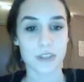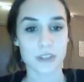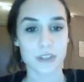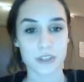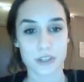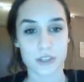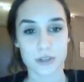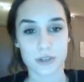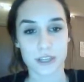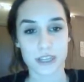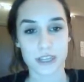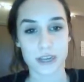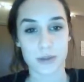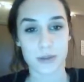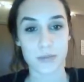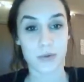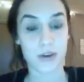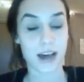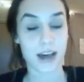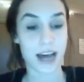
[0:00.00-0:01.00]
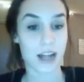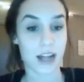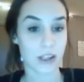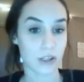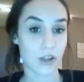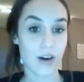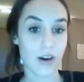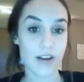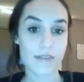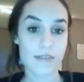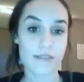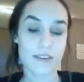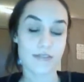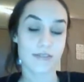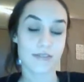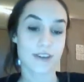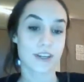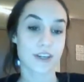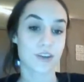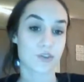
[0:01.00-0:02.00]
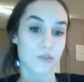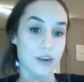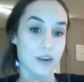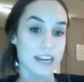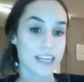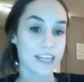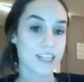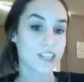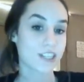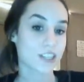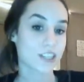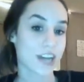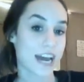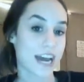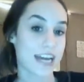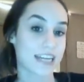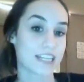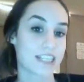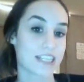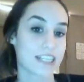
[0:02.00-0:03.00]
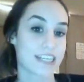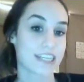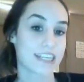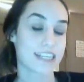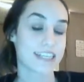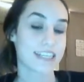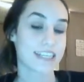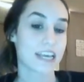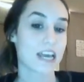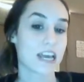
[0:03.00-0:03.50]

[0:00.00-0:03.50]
you can apply a lot of different great strategies